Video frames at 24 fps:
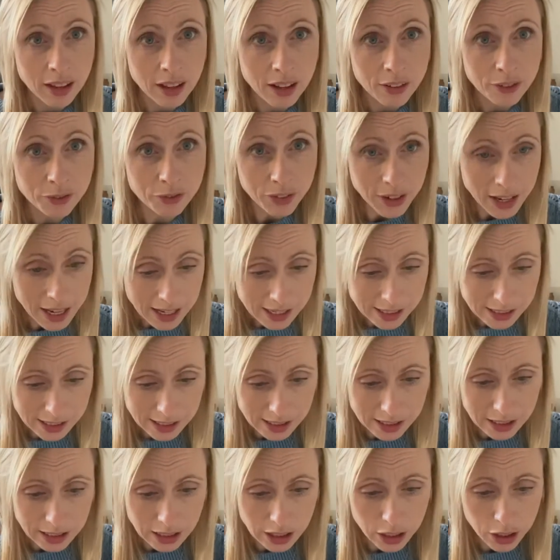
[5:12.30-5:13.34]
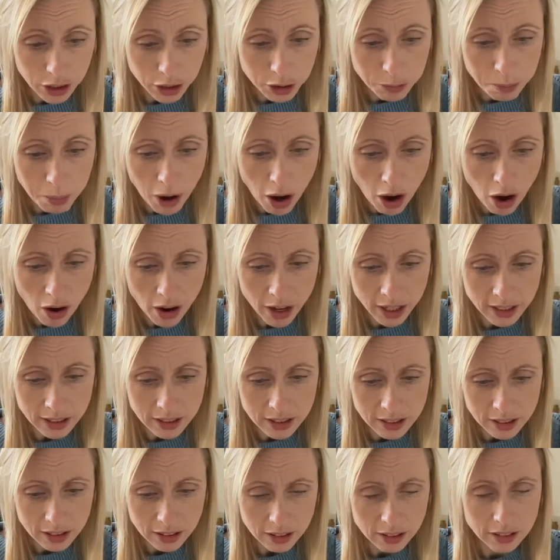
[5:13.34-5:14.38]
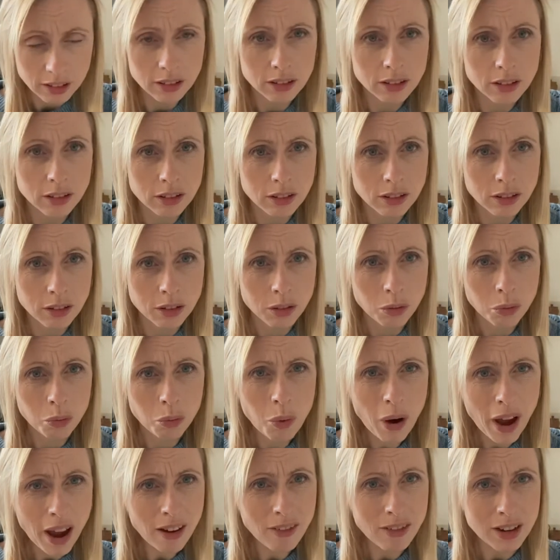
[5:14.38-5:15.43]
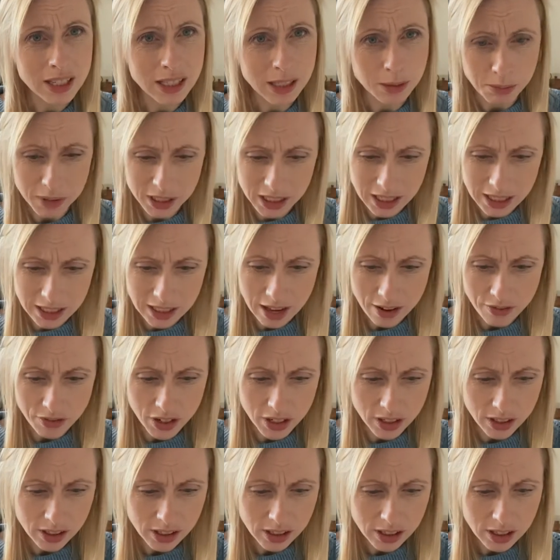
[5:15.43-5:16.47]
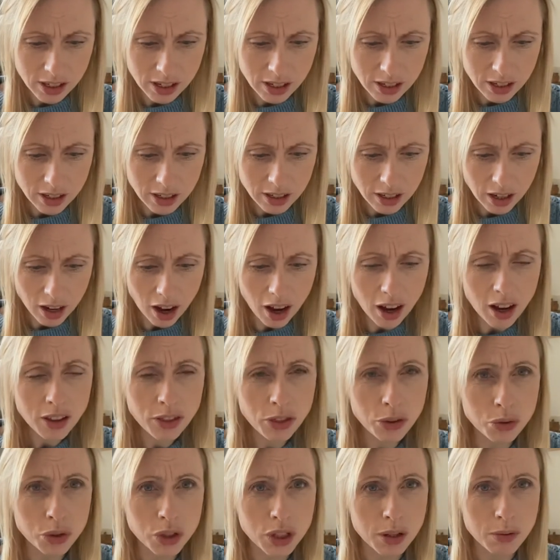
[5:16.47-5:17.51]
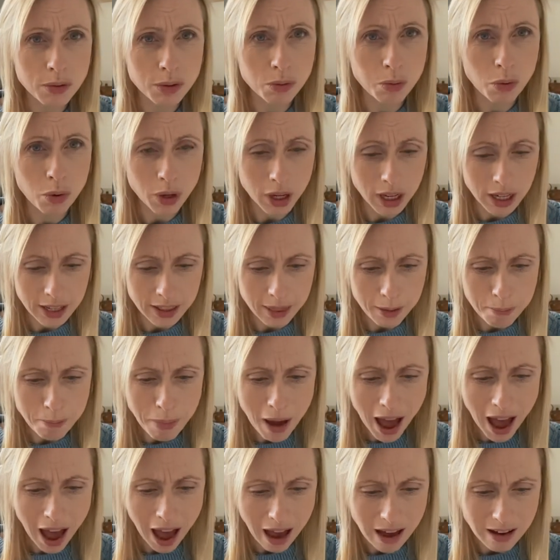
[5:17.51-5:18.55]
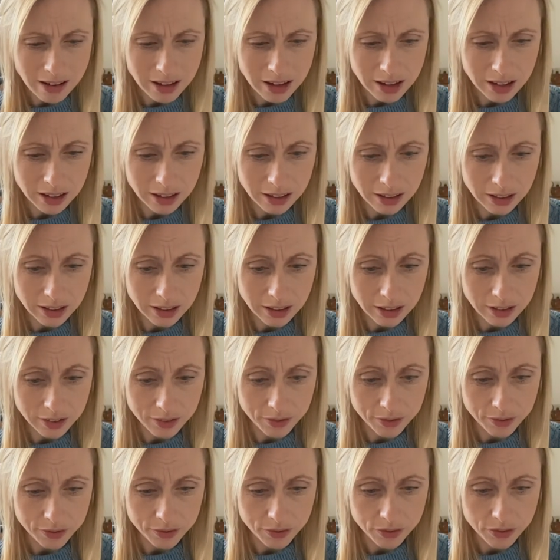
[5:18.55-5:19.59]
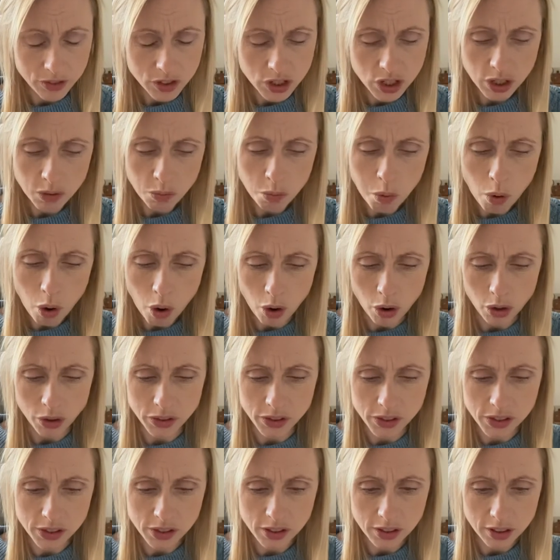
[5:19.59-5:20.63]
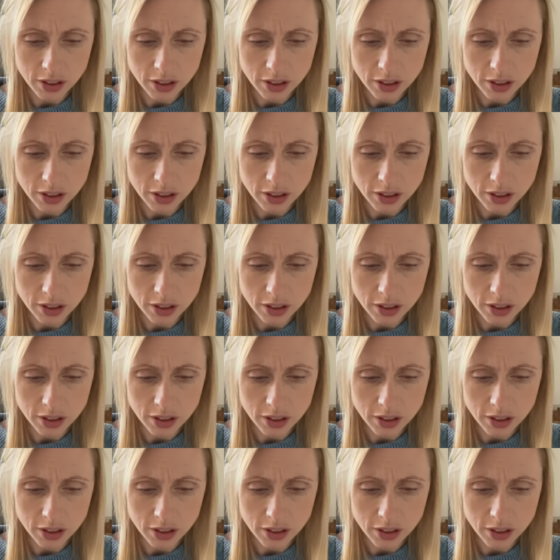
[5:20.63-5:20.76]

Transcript: Fliss looked behind. Where is Mrs. Evans? I thought she was walking at the back. She was.